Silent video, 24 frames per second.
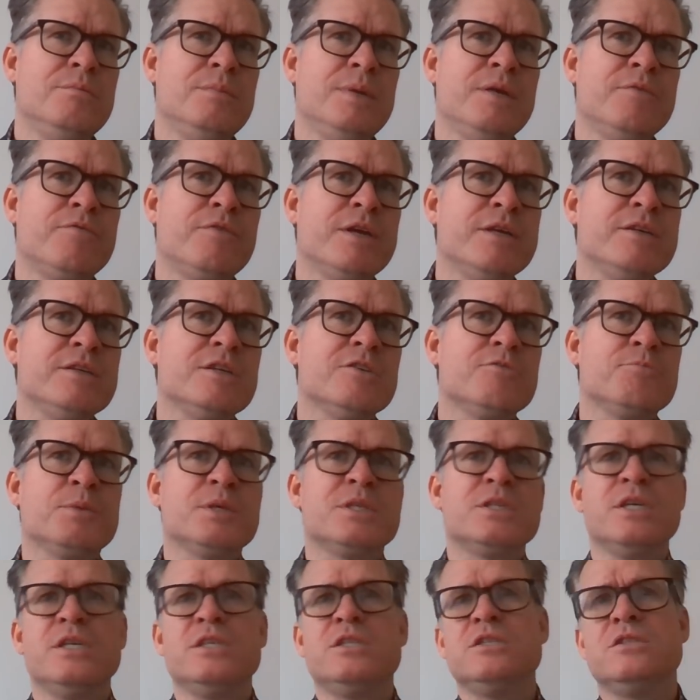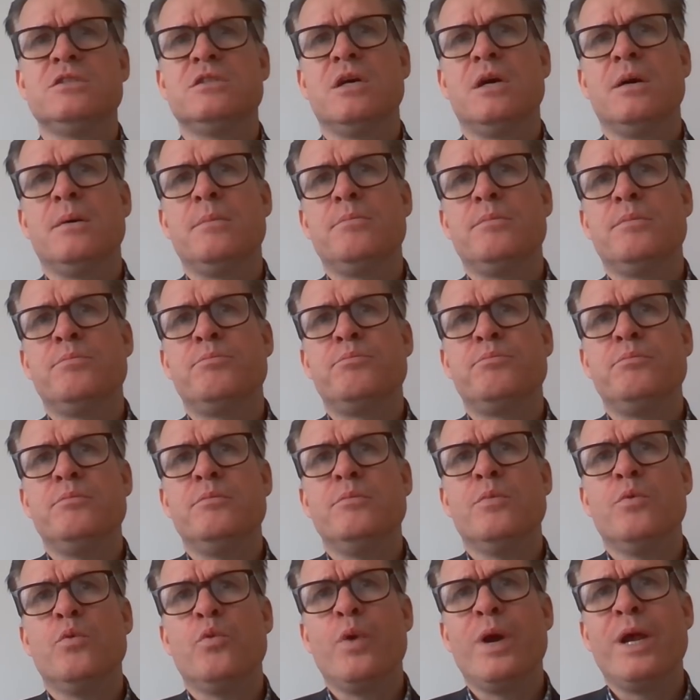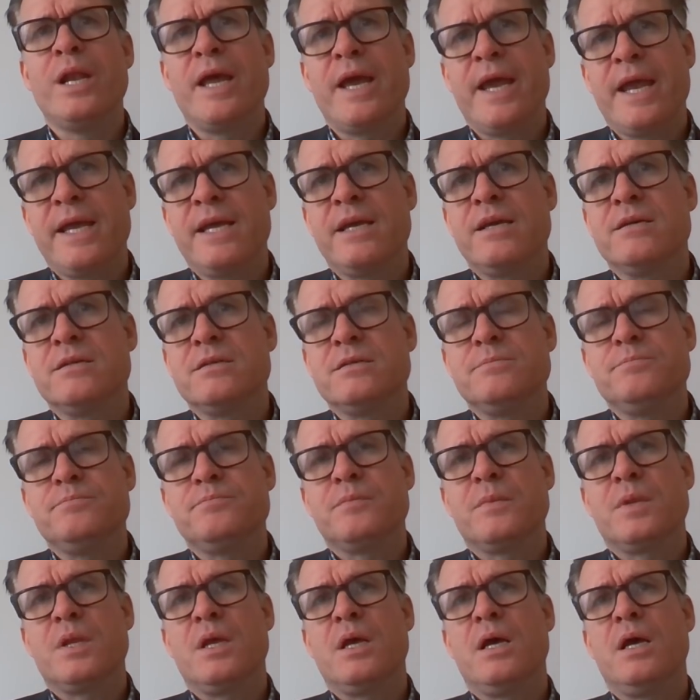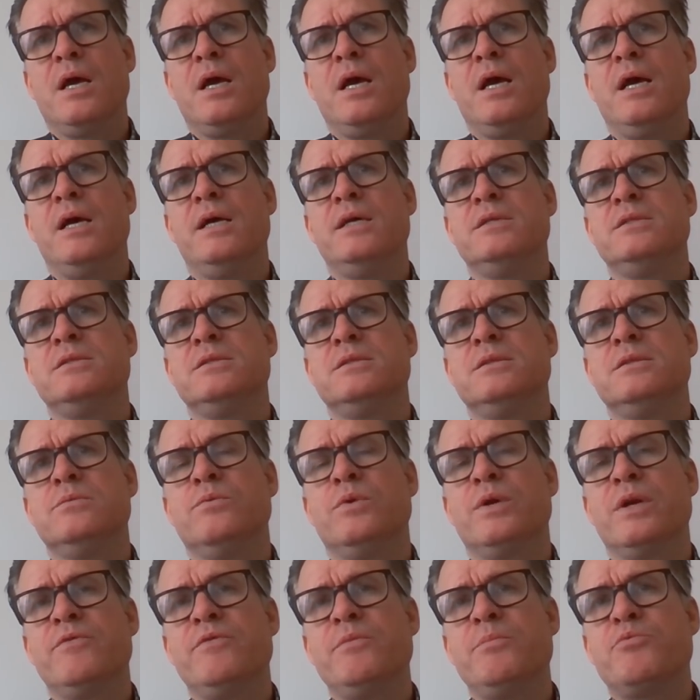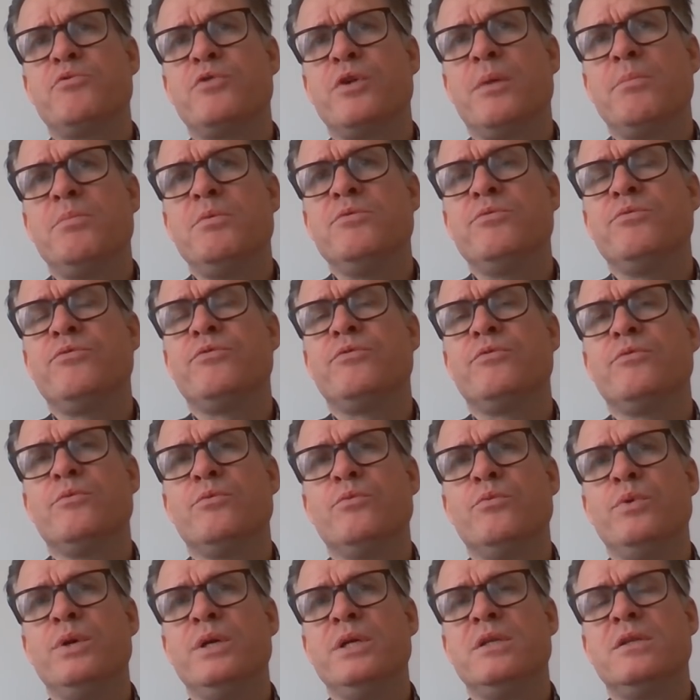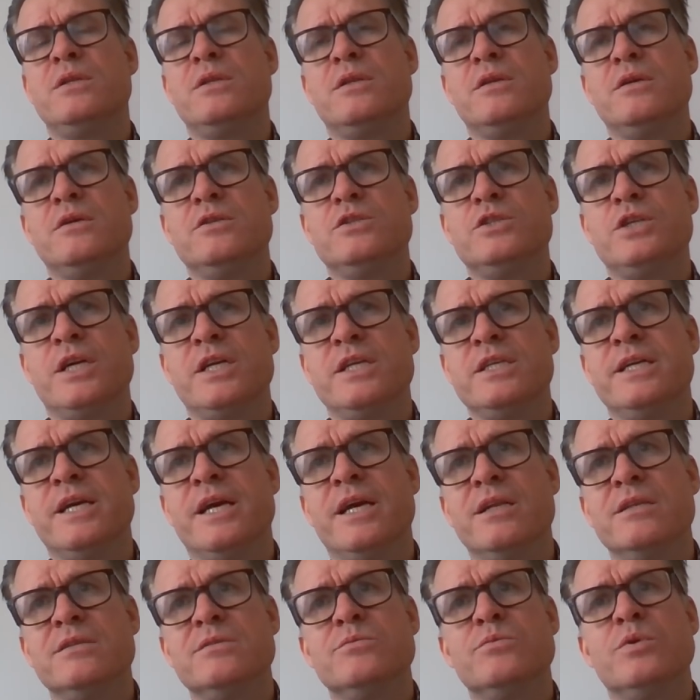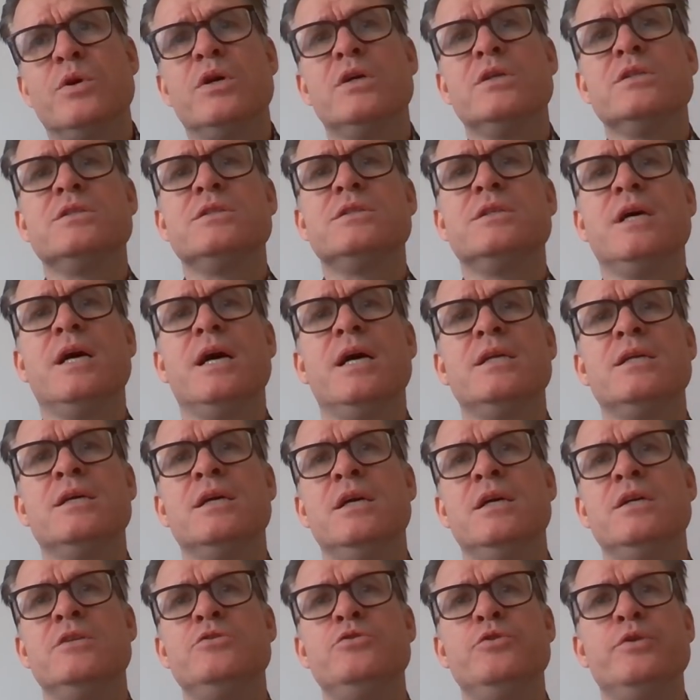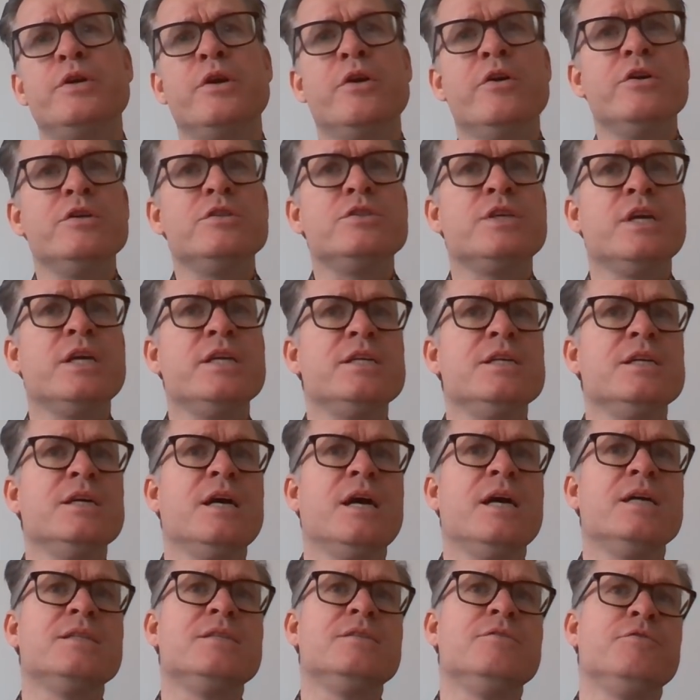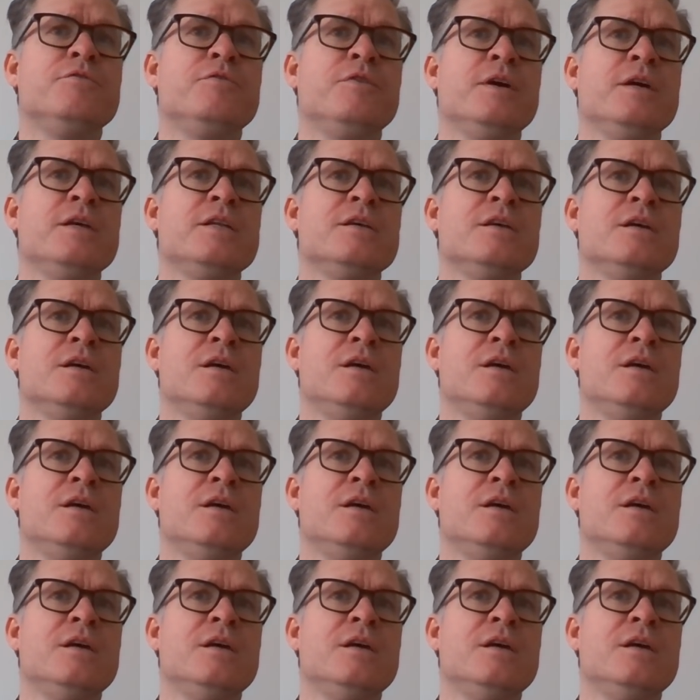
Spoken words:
inflation expectations are well anchored. And one of the problems with Janet Yellen was that during her tenure at the Fed,